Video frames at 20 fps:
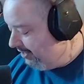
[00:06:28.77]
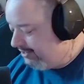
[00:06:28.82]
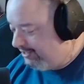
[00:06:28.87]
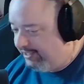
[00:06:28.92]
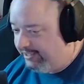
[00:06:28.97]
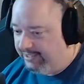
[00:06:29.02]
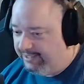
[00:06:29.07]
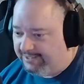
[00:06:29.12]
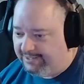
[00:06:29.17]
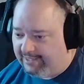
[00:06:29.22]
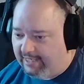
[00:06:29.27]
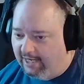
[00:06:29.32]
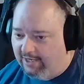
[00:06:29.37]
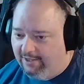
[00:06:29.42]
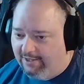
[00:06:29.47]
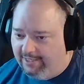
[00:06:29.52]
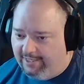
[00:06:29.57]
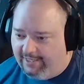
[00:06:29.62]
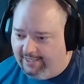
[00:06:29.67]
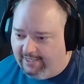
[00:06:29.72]
is not
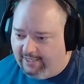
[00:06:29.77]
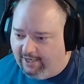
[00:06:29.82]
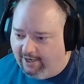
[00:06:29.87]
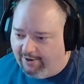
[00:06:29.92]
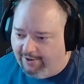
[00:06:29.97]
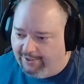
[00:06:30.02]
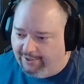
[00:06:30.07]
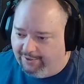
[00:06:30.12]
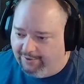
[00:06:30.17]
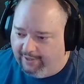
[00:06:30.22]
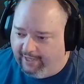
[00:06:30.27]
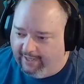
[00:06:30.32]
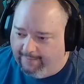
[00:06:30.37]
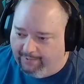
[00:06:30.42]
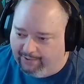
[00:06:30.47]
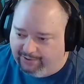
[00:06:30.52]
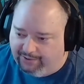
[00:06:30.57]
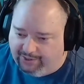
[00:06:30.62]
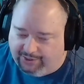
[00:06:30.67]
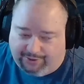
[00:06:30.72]
only are you
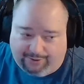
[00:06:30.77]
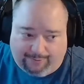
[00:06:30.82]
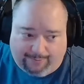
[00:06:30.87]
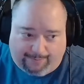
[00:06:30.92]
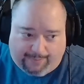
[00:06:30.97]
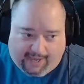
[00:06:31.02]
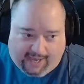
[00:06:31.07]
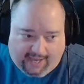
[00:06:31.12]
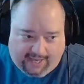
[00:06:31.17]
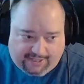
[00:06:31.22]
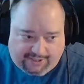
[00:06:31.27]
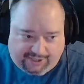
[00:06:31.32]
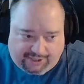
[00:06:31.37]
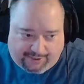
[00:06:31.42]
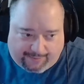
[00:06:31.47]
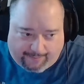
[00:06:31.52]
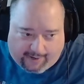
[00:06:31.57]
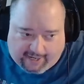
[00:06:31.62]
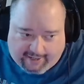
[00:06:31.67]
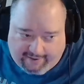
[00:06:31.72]
able to pass
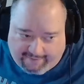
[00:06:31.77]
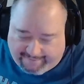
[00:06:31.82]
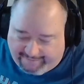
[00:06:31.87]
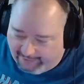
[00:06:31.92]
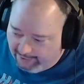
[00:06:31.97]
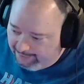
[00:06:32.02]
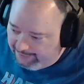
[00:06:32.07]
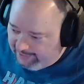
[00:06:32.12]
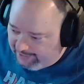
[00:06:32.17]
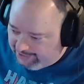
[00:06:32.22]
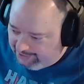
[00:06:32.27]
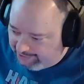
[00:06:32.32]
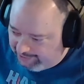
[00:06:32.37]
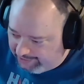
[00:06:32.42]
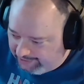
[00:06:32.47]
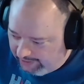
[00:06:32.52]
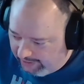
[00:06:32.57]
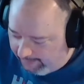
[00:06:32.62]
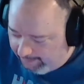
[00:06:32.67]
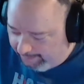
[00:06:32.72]
your microphone that's
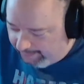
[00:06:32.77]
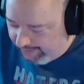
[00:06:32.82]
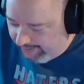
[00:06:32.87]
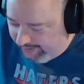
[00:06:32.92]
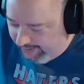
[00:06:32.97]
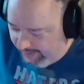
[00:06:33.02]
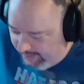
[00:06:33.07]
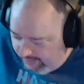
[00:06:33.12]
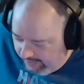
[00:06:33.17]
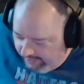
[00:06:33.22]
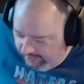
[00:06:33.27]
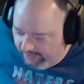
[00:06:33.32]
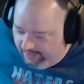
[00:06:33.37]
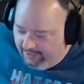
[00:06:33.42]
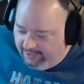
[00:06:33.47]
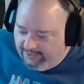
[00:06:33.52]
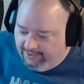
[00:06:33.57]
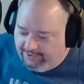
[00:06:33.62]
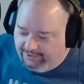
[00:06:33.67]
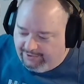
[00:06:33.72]
hooked up
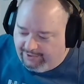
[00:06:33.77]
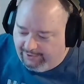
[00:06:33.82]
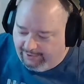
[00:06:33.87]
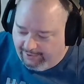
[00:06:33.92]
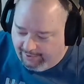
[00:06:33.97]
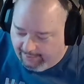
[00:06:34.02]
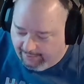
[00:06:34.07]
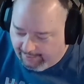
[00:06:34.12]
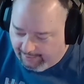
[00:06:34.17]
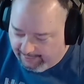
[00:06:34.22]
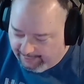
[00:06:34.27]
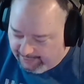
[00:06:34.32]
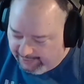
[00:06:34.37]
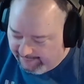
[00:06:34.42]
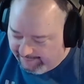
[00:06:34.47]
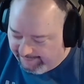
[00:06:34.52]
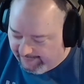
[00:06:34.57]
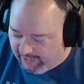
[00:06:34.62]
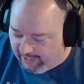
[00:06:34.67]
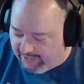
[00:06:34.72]
to your
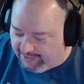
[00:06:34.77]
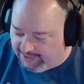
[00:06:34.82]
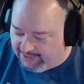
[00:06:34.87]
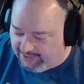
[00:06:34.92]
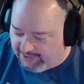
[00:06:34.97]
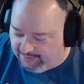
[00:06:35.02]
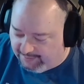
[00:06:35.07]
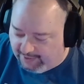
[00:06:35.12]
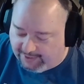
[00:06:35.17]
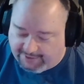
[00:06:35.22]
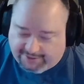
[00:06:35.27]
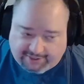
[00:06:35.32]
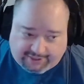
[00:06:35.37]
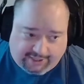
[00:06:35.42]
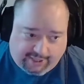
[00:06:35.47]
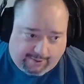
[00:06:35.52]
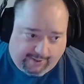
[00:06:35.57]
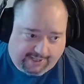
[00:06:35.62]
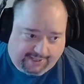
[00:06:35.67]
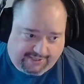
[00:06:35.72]
device, whether it's a
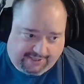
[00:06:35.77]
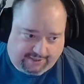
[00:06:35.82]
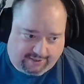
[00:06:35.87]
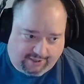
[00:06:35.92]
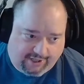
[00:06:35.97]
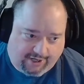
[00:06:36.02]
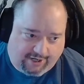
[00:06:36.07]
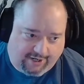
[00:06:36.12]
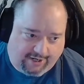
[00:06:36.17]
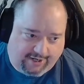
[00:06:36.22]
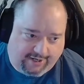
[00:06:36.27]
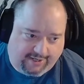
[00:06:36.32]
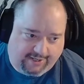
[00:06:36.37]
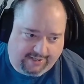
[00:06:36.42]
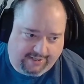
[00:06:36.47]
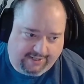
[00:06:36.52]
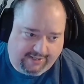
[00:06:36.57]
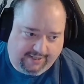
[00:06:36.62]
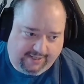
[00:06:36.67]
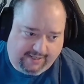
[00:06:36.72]
Go XLR,
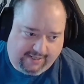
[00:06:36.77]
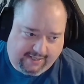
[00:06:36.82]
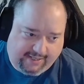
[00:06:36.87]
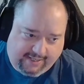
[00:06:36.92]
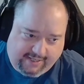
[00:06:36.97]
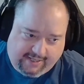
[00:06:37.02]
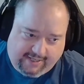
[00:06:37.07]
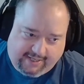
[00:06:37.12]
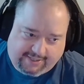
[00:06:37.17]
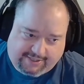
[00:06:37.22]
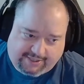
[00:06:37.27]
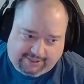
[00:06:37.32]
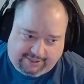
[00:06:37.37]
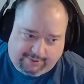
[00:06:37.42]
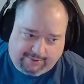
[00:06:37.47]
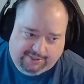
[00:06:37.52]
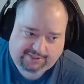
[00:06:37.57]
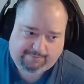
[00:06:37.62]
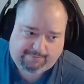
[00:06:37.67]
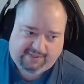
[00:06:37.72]
it's a
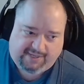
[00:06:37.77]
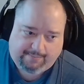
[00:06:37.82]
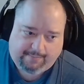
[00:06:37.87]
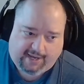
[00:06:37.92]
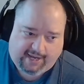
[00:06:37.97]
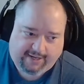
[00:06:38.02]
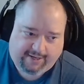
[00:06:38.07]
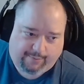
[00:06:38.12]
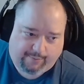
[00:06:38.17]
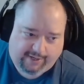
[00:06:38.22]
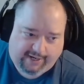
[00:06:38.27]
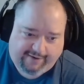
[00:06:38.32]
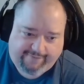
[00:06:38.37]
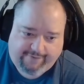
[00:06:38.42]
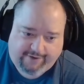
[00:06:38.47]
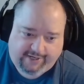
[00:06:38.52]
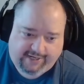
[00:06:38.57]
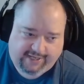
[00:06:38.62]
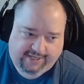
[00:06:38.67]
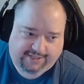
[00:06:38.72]
USB mic,
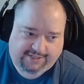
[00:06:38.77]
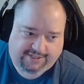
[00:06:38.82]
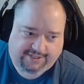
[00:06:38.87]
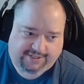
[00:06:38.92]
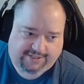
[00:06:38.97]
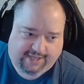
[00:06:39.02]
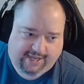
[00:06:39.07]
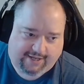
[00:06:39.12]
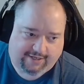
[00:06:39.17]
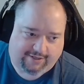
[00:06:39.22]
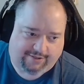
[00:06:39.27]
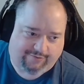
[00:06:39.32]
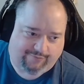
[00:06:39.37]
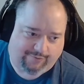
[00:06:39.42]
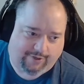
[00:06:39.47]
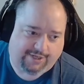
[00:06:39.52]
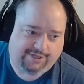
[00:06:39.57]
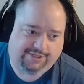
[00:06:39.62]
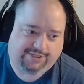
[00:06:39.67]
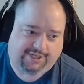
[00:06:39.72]
whatever it is that
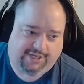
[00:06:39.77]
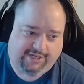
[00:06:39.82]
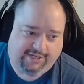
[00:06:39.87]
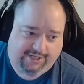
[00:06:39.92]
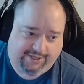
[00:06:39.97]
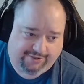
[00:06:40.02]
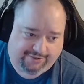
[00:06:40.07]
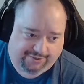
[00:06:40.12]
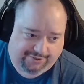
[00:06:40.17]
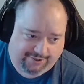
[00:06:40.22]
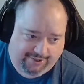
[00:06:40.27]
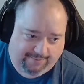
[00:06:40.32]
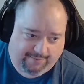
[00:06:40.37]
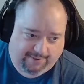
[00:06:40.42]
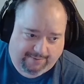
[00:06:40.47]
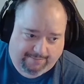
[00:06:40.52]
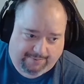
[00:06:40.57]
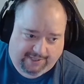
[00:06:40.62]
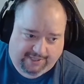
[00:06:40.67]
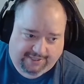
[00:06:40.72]
runs into your
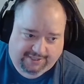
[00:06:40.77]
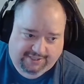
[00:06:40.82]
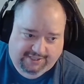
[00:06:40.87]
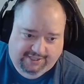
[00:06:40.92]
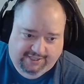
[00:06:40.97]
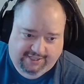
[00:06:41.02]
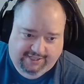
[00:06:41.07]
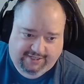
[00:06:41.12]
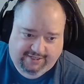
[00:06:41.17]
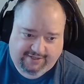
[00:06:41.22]
streaming PC,